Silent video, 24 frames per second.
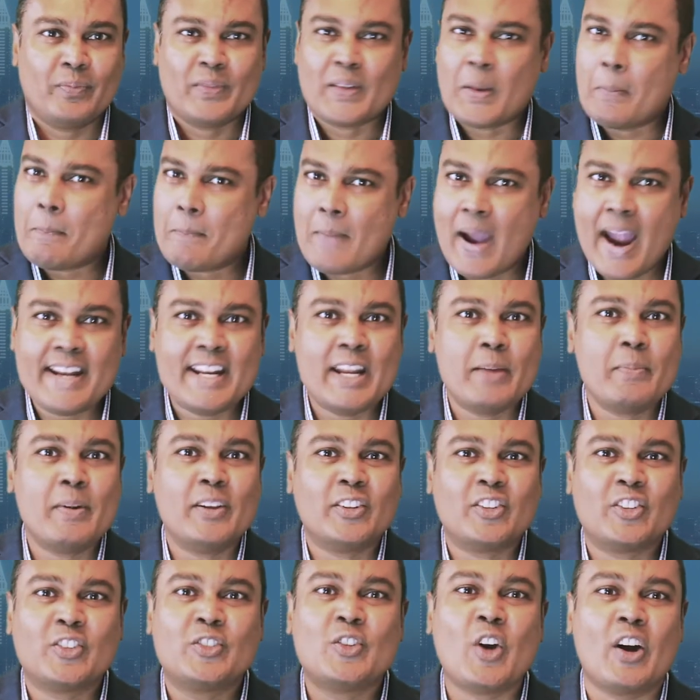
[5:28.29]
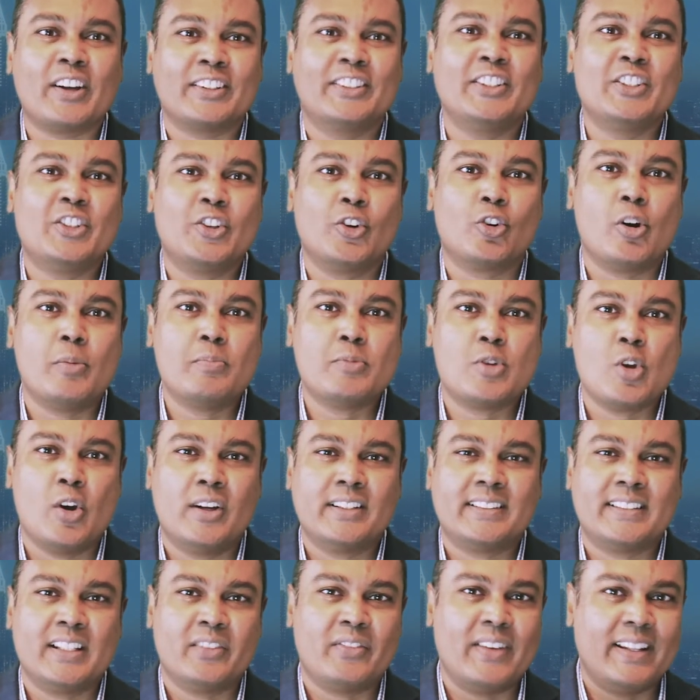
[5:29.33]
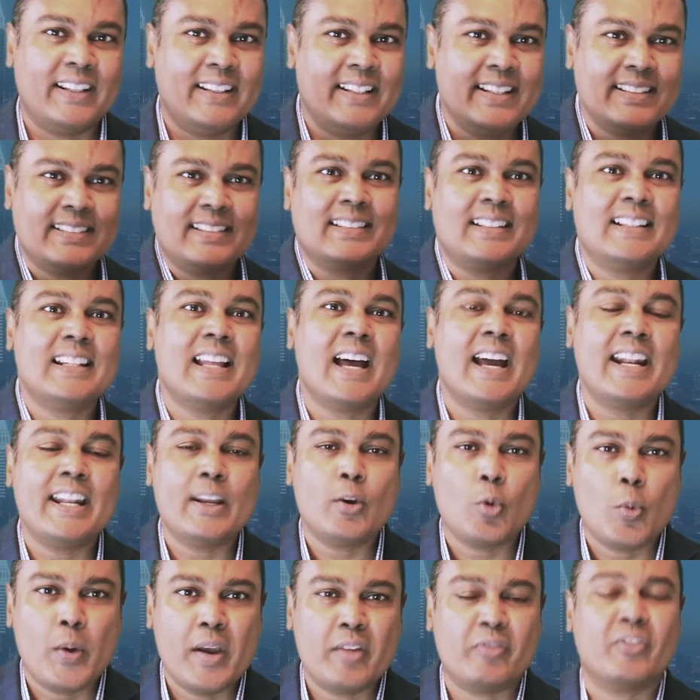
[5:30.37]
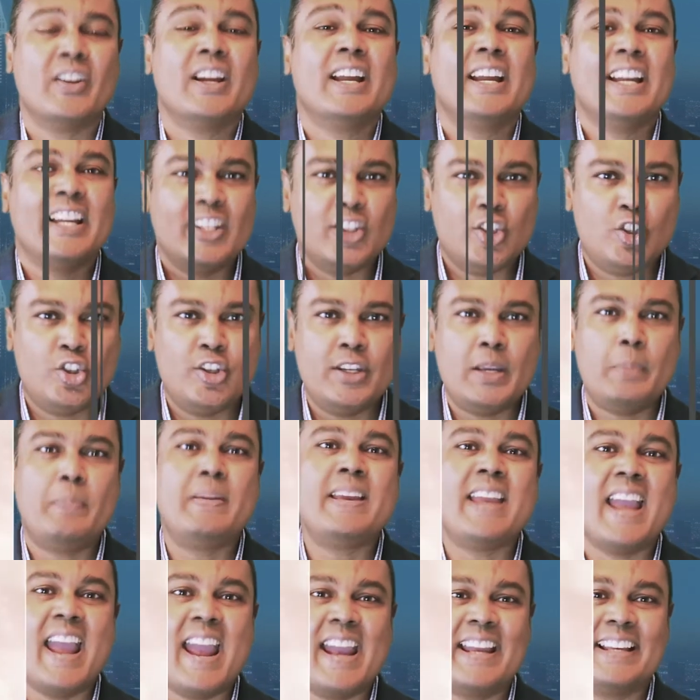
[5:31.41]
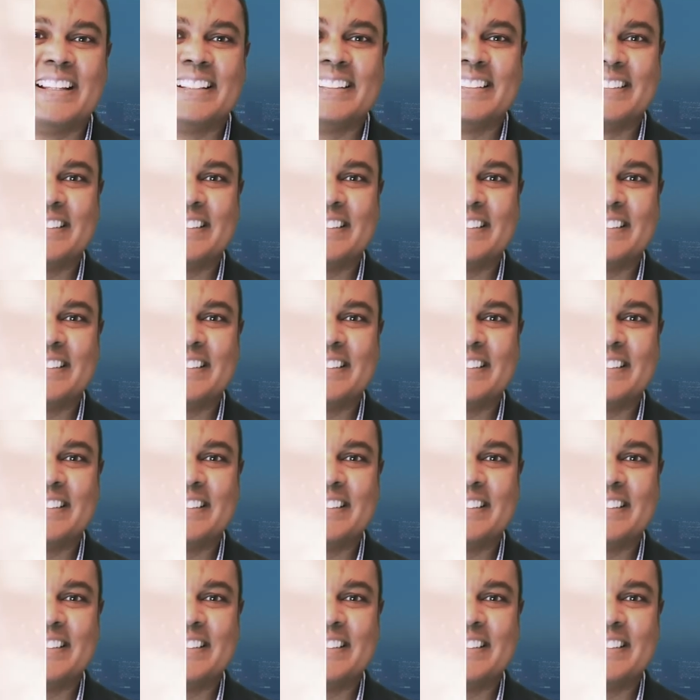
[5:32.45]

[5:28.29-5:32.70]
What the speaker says: My name is Dr. Jerome Joseph, and this is Learning with GBA.